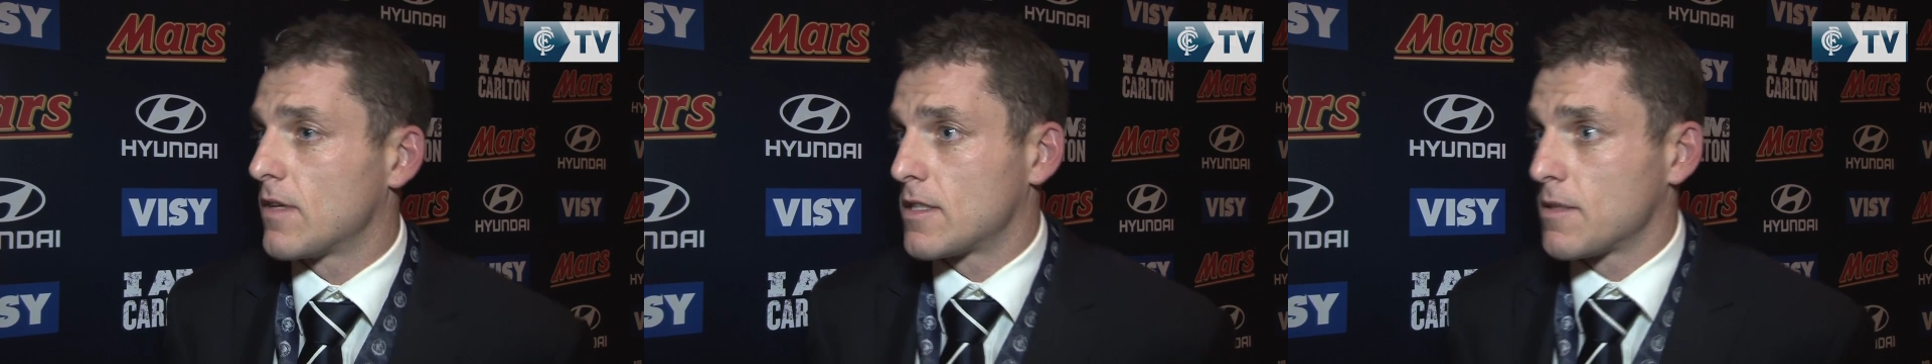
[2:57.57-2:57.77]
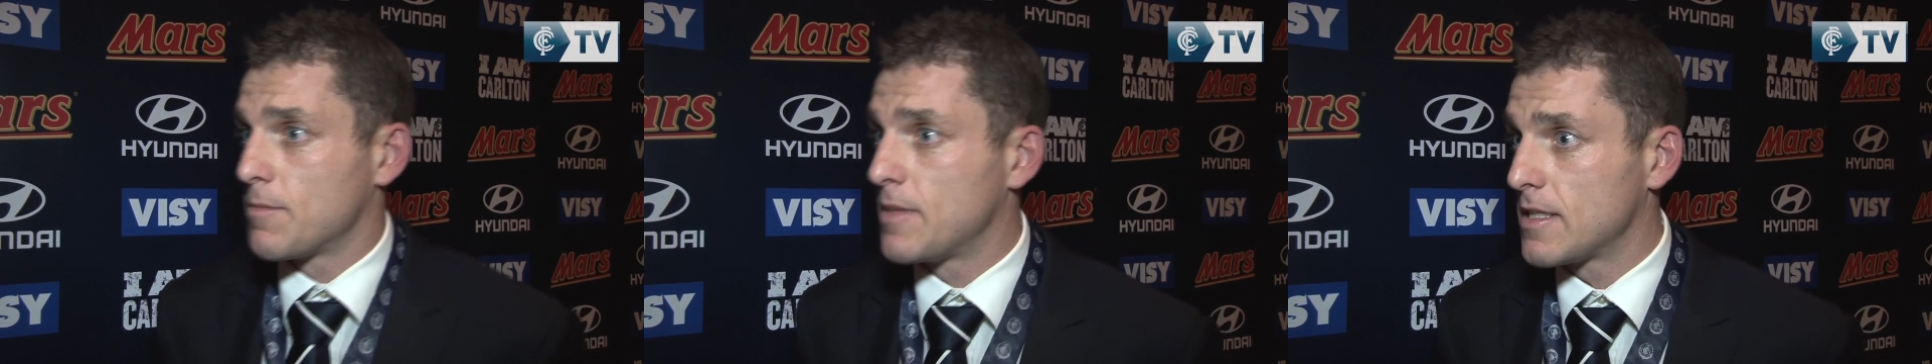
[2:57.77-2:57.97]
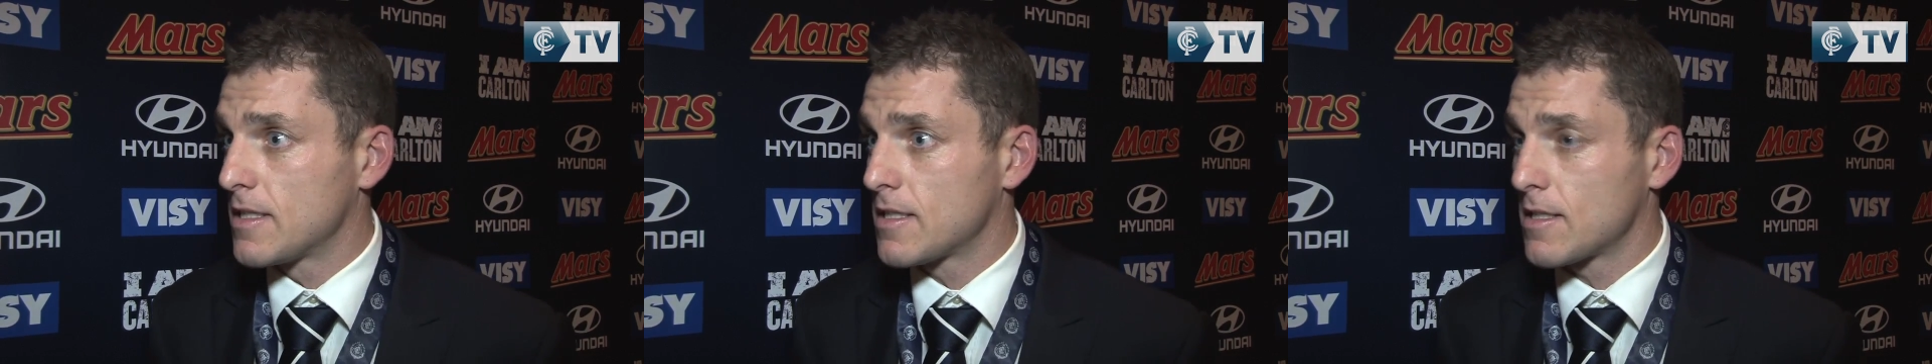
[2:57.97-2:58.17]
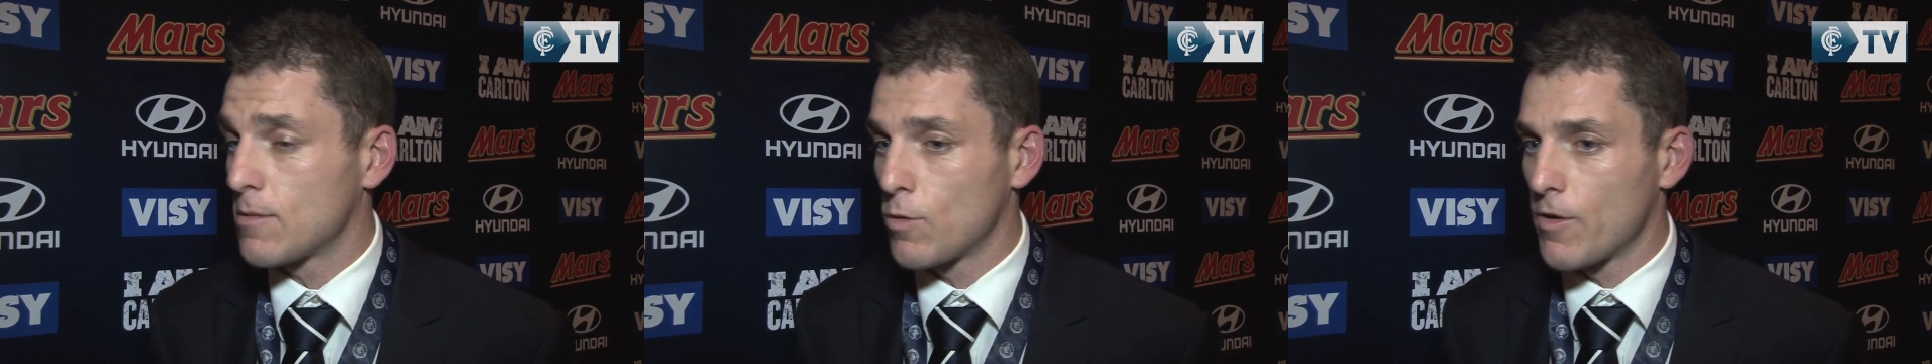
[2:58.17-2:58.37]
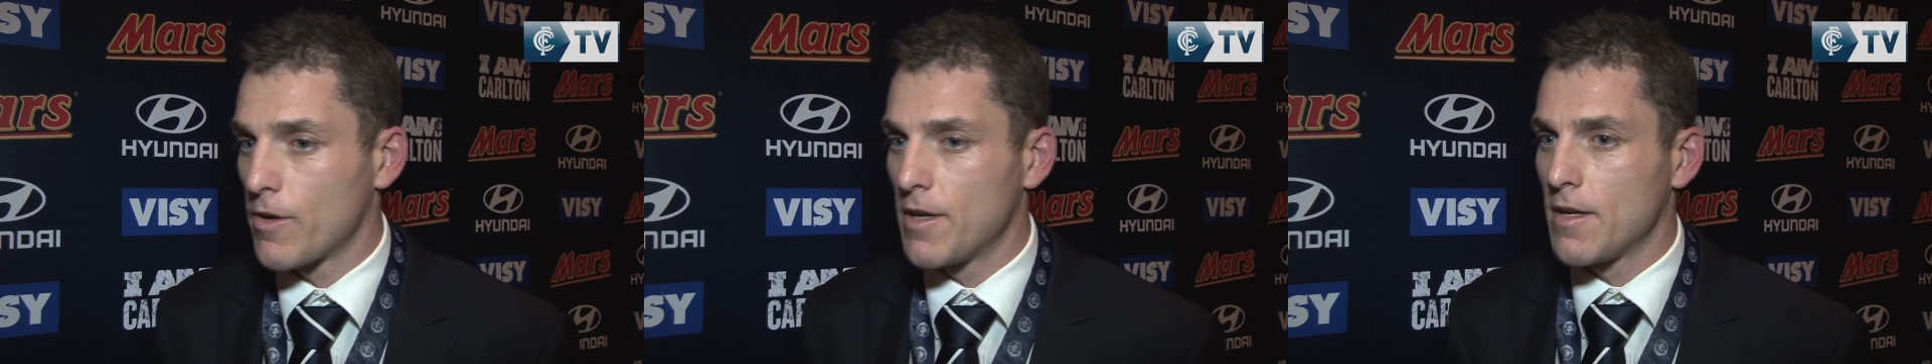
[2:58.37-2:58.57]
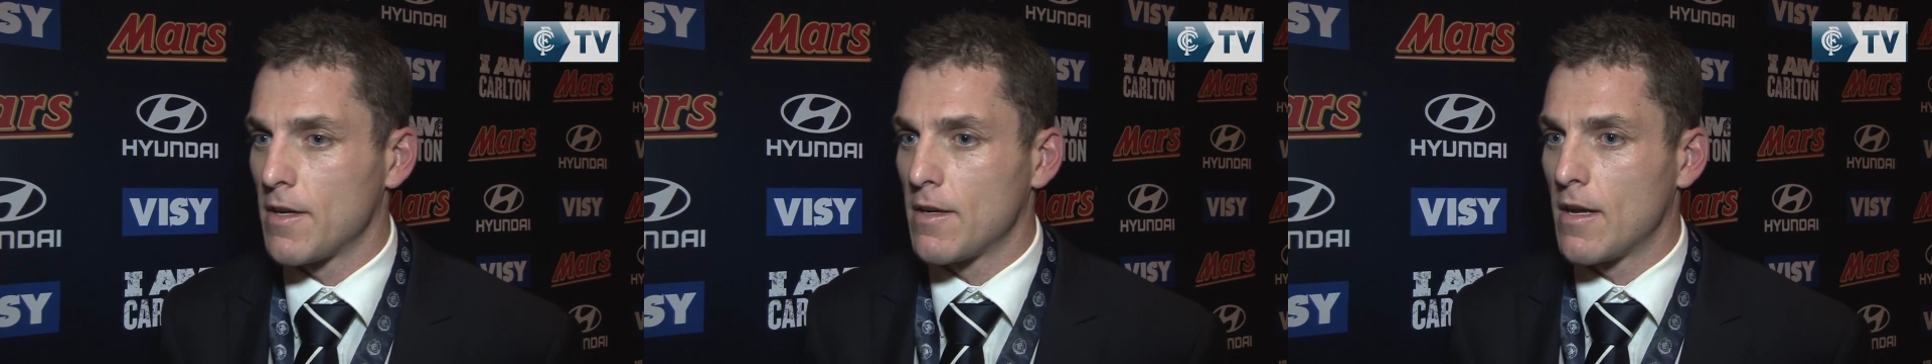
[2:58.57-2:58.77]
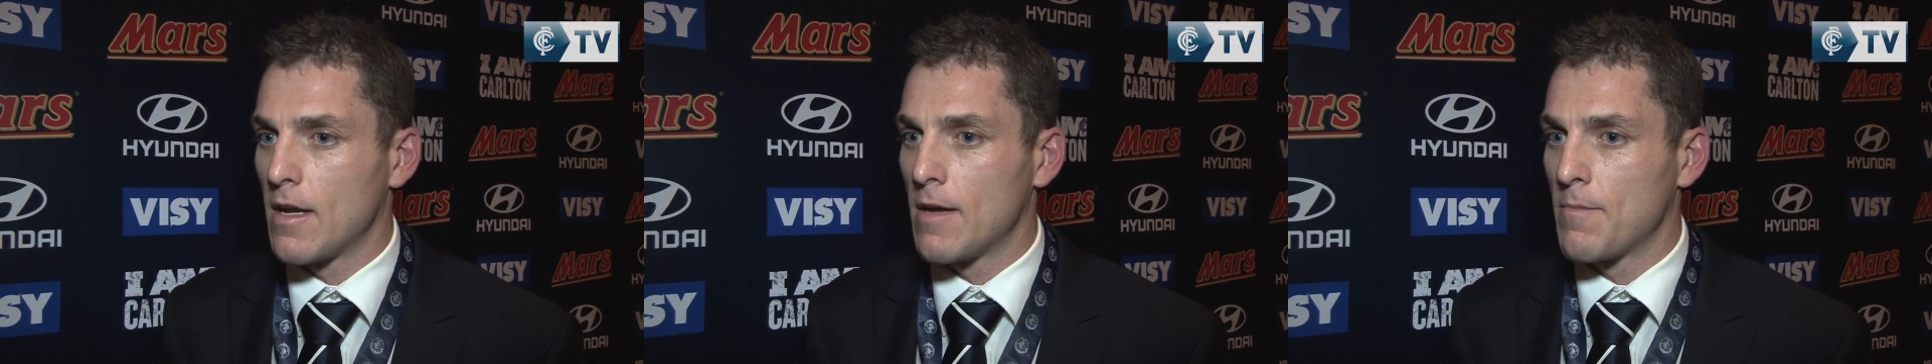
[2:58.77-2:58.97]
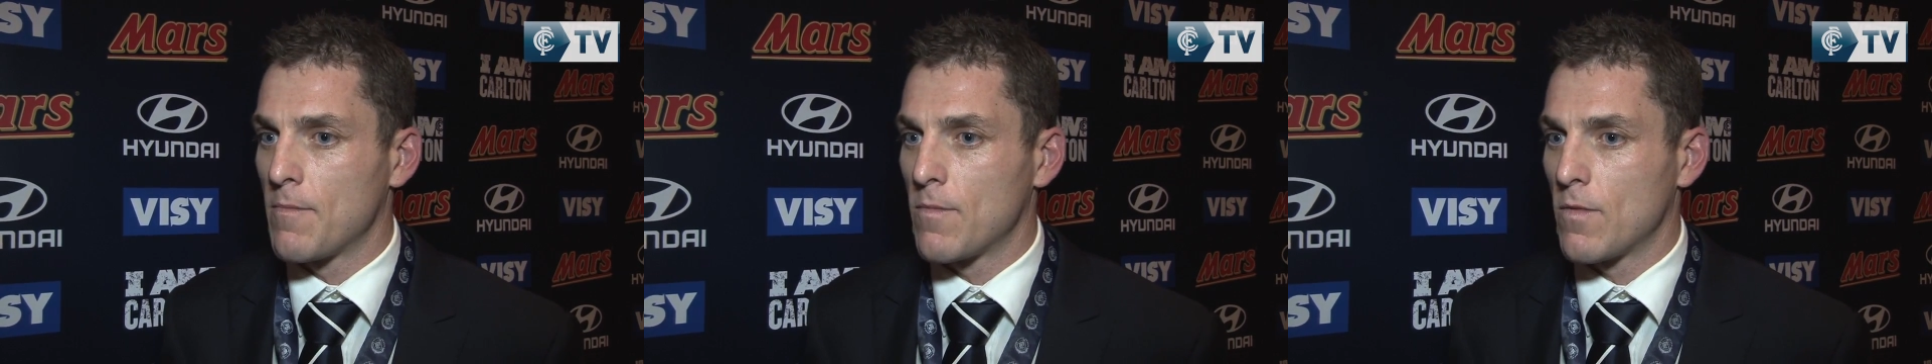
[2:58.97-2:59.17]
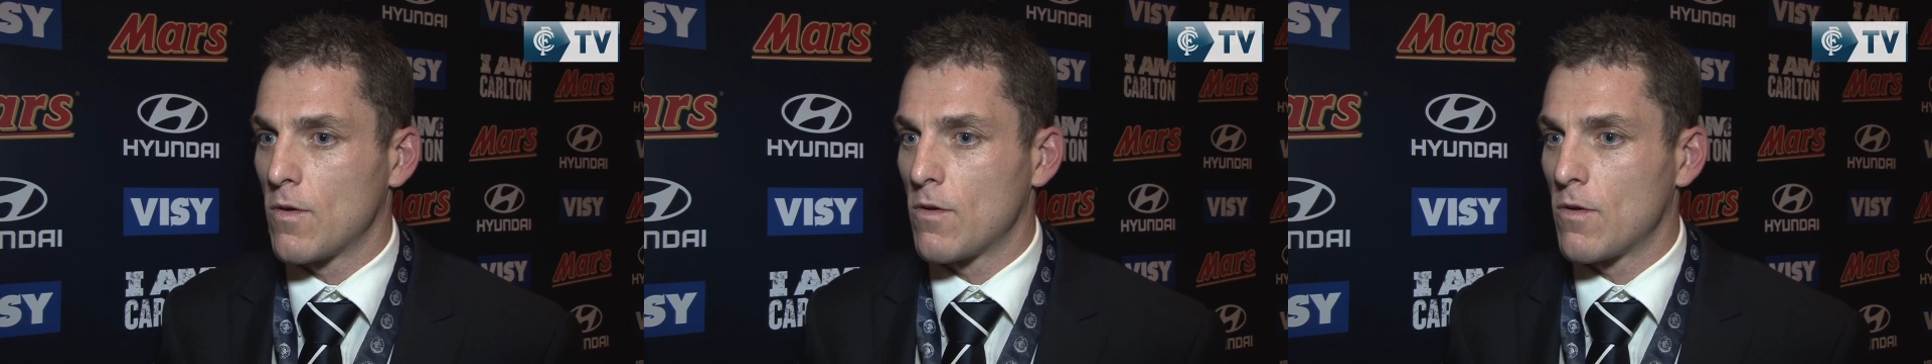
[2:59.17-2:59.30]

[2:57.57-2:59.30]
it's the business we're in, and um,